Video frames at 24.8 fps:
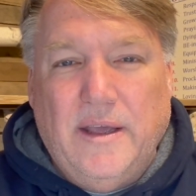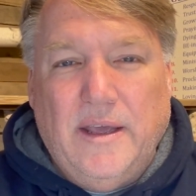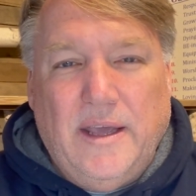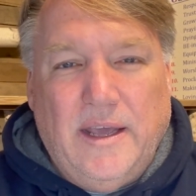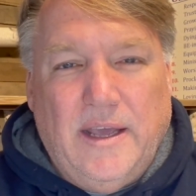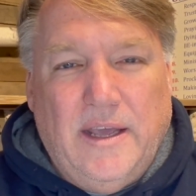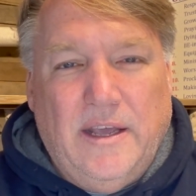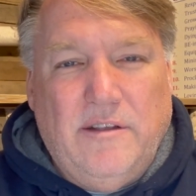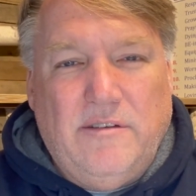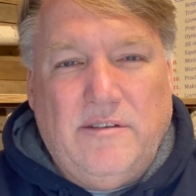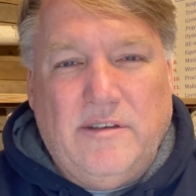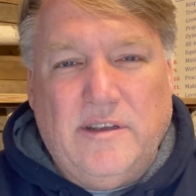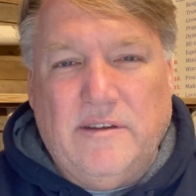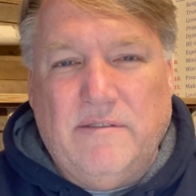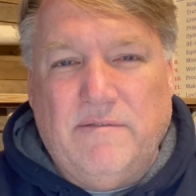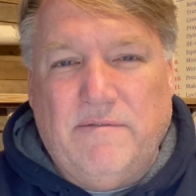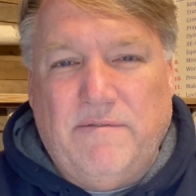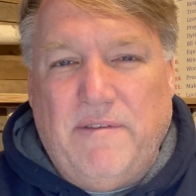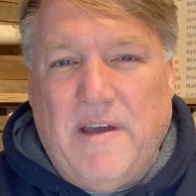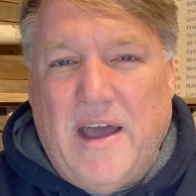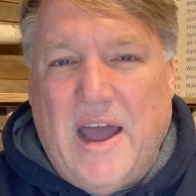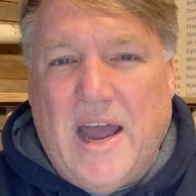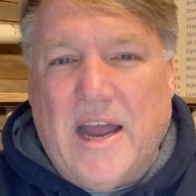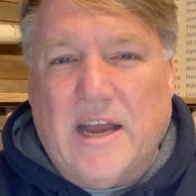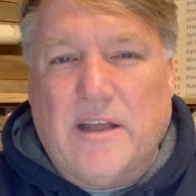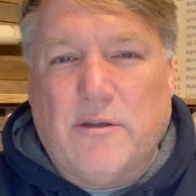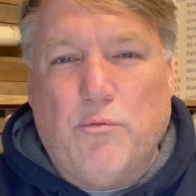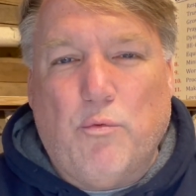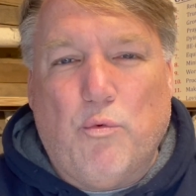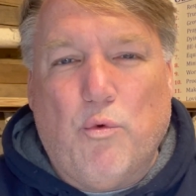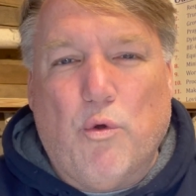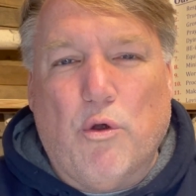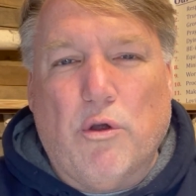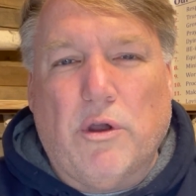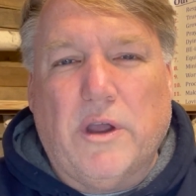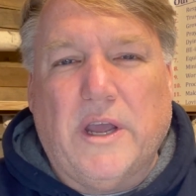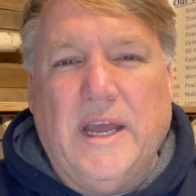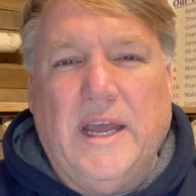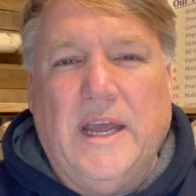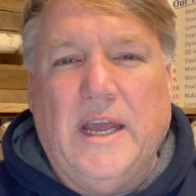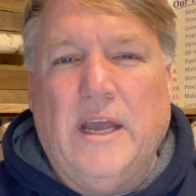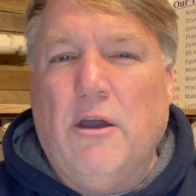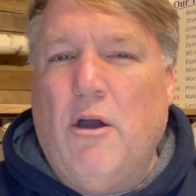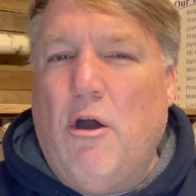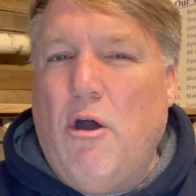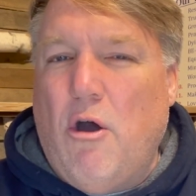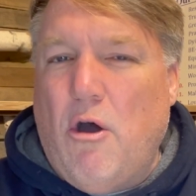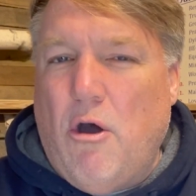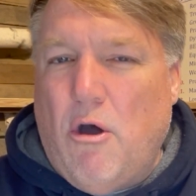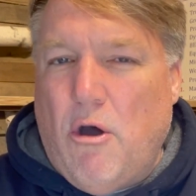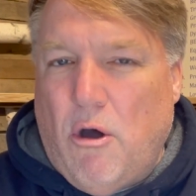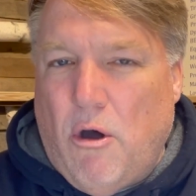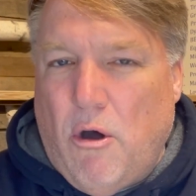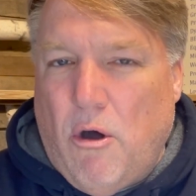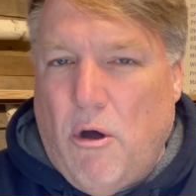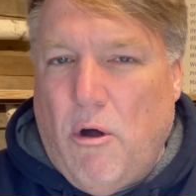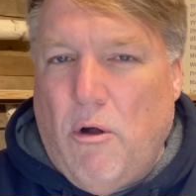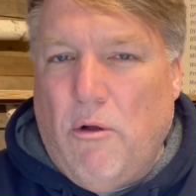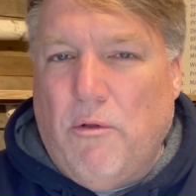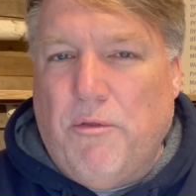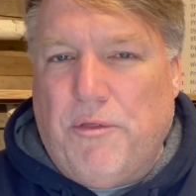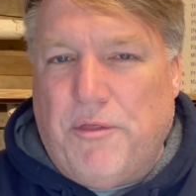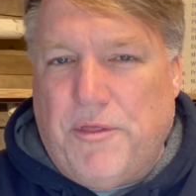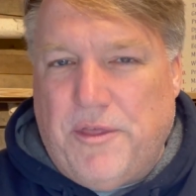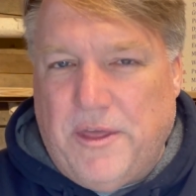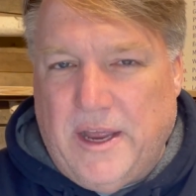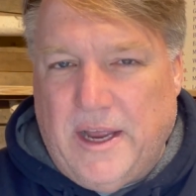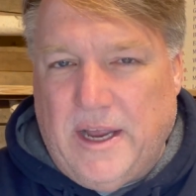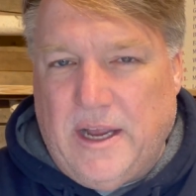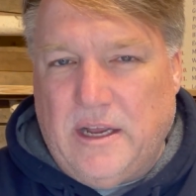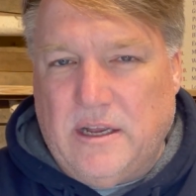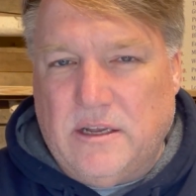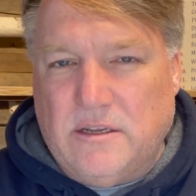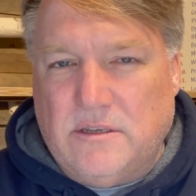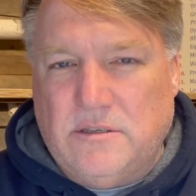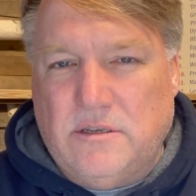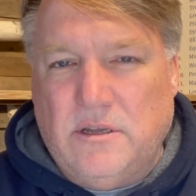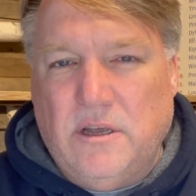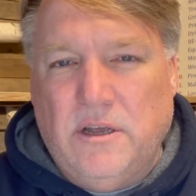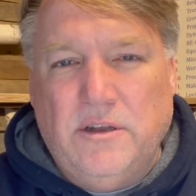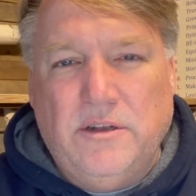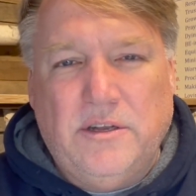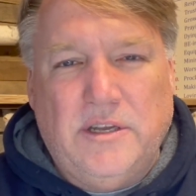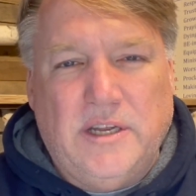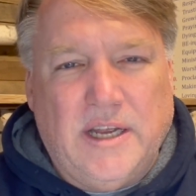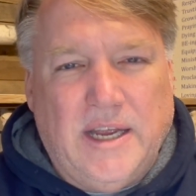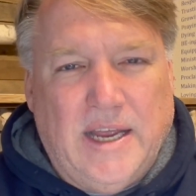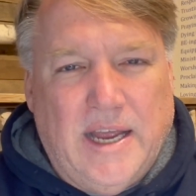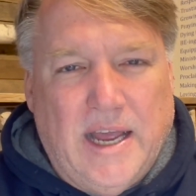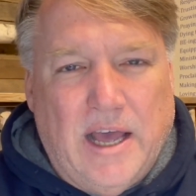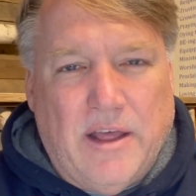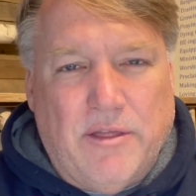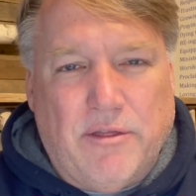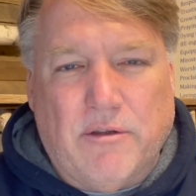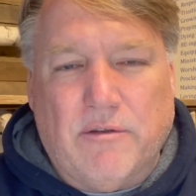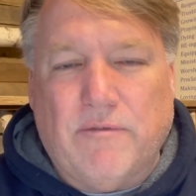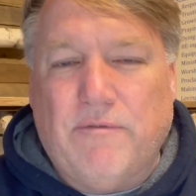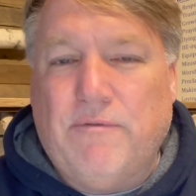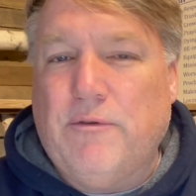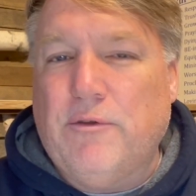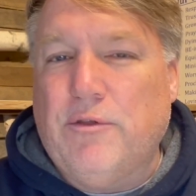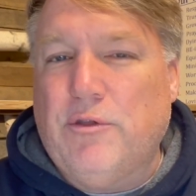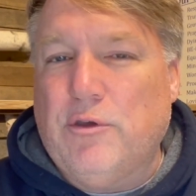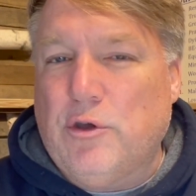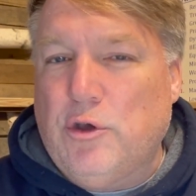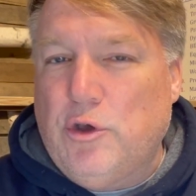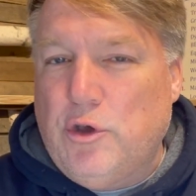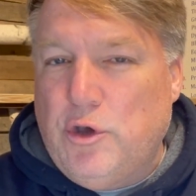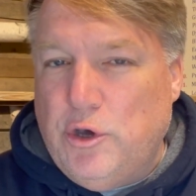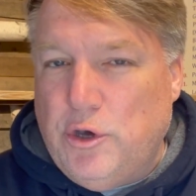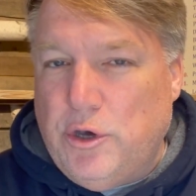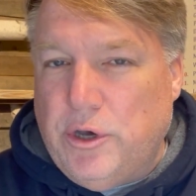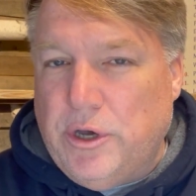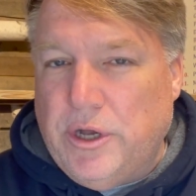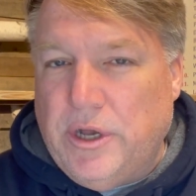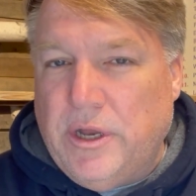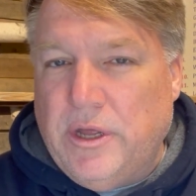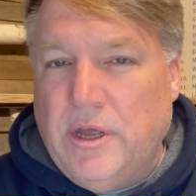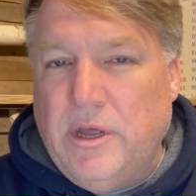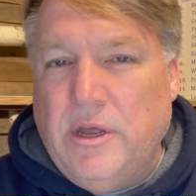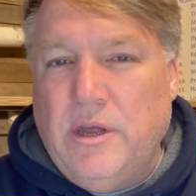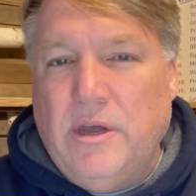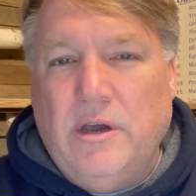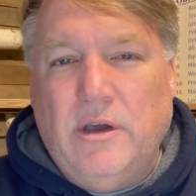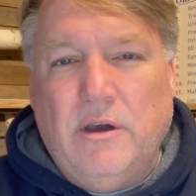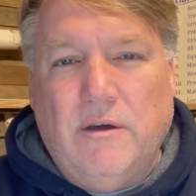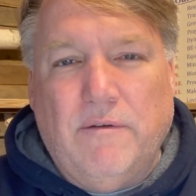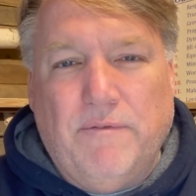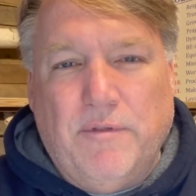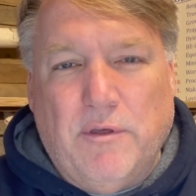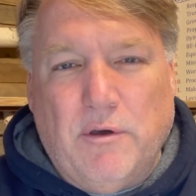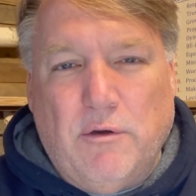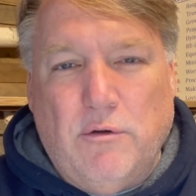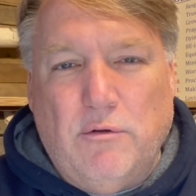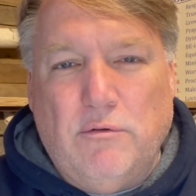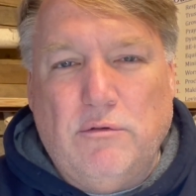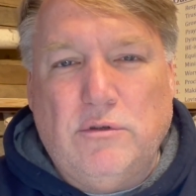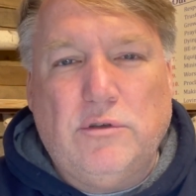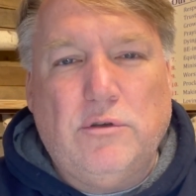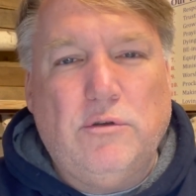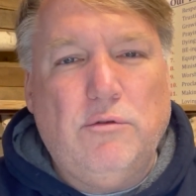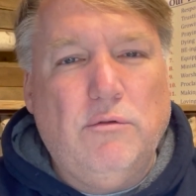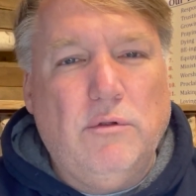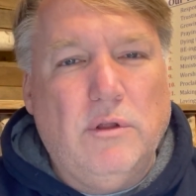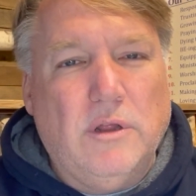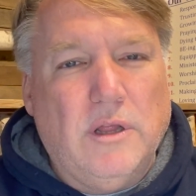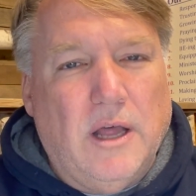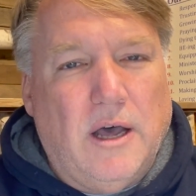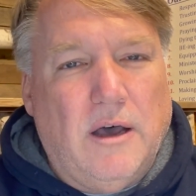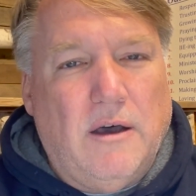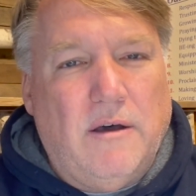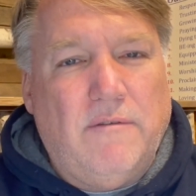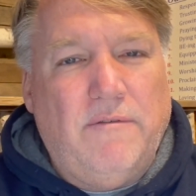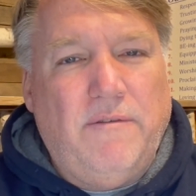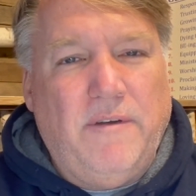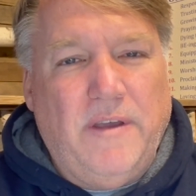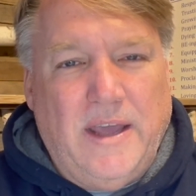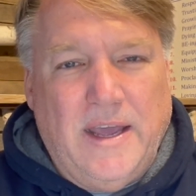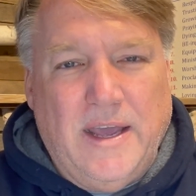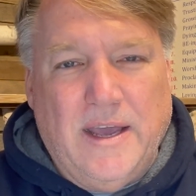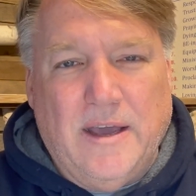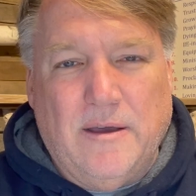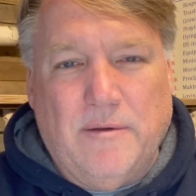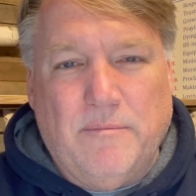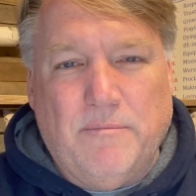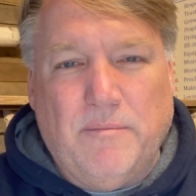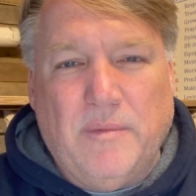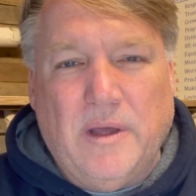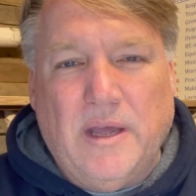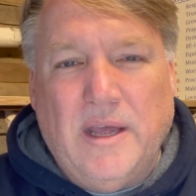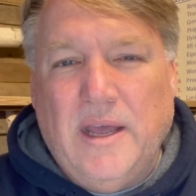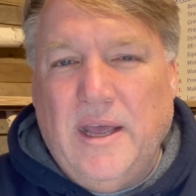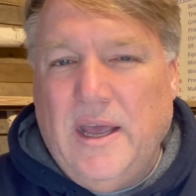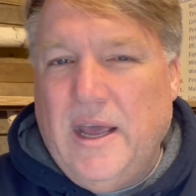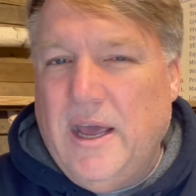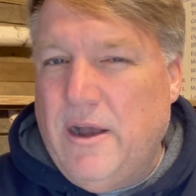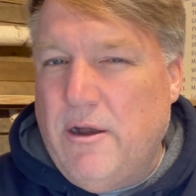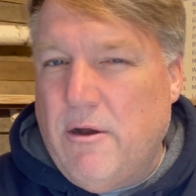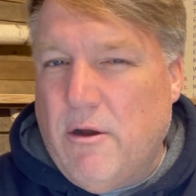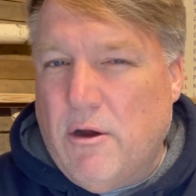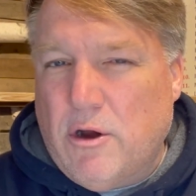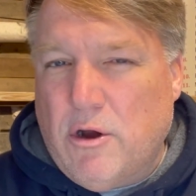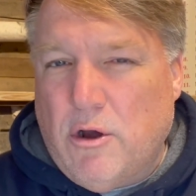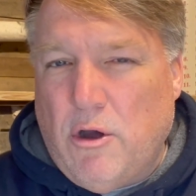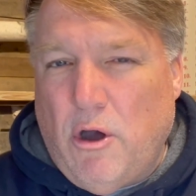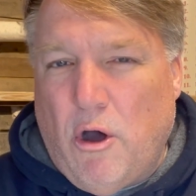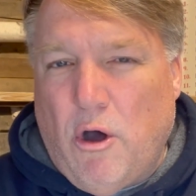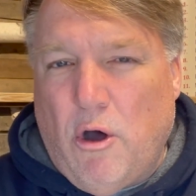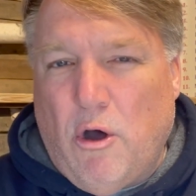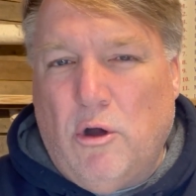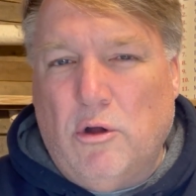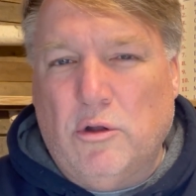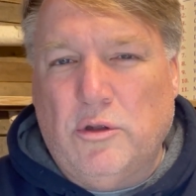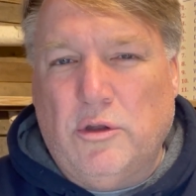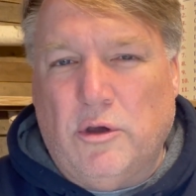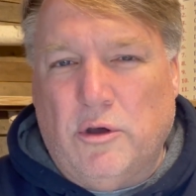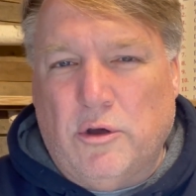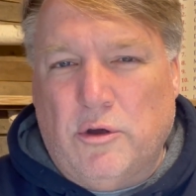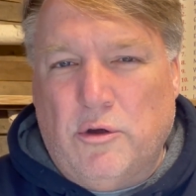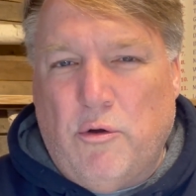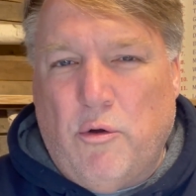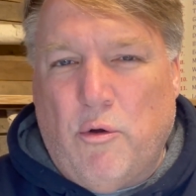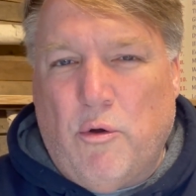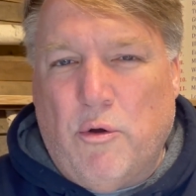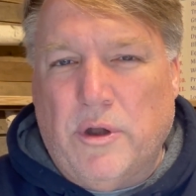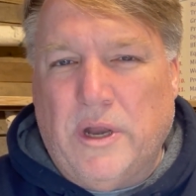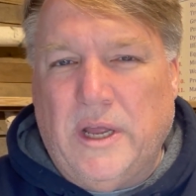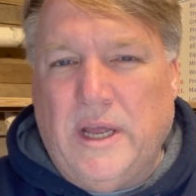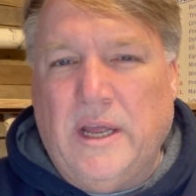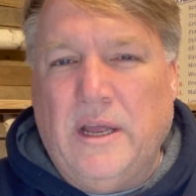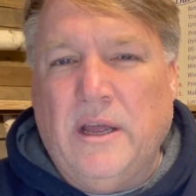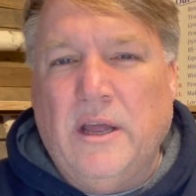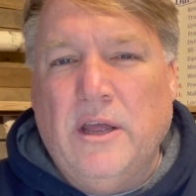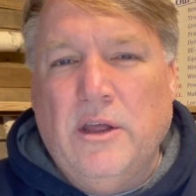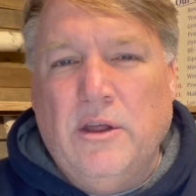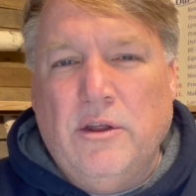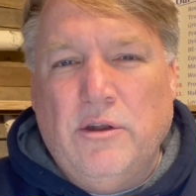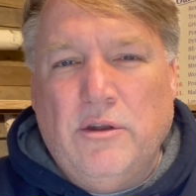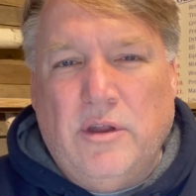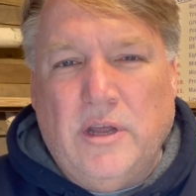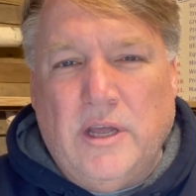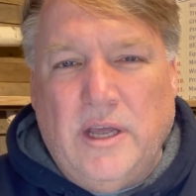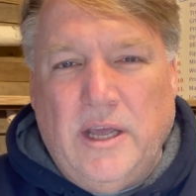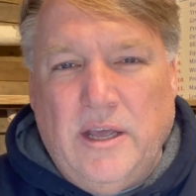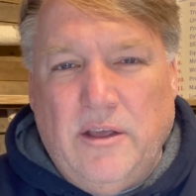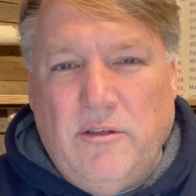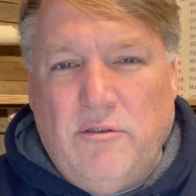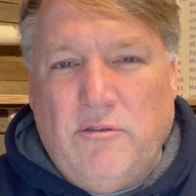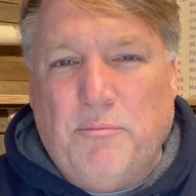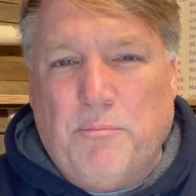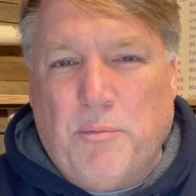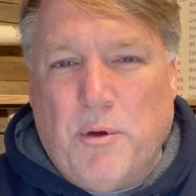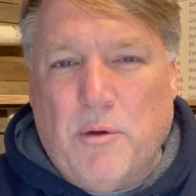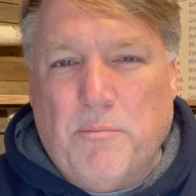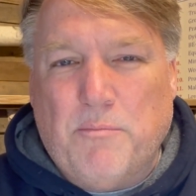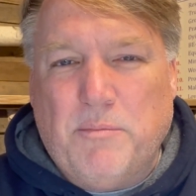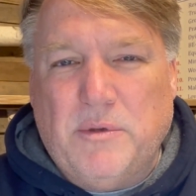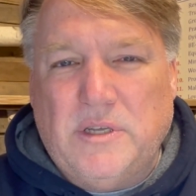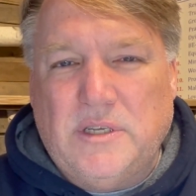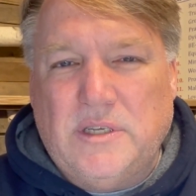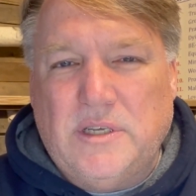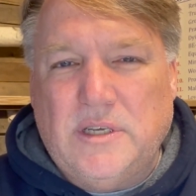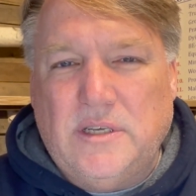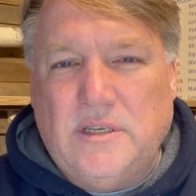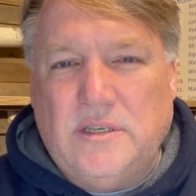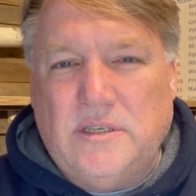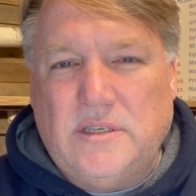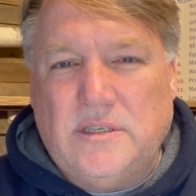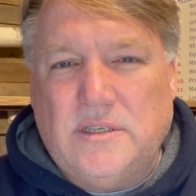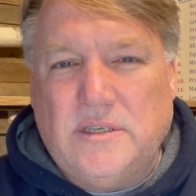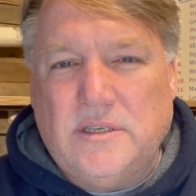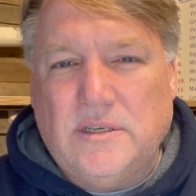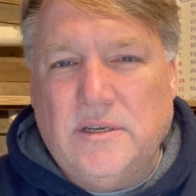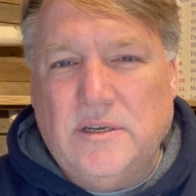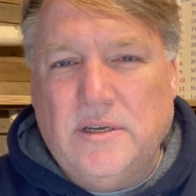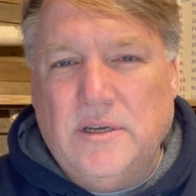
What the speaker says: is in fact working all things together for the good of those who love Him and are called according to His purposes,